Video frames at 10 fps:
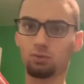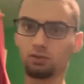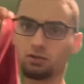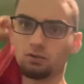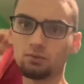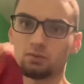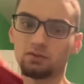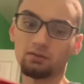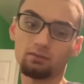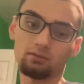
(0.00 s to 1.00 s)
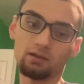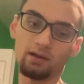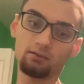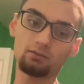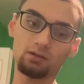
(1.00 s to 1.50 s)
cues
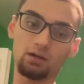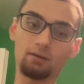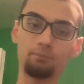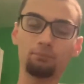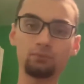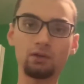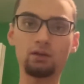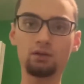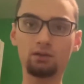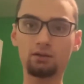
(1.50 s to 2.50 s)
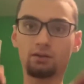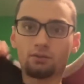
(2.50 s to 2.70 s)
that that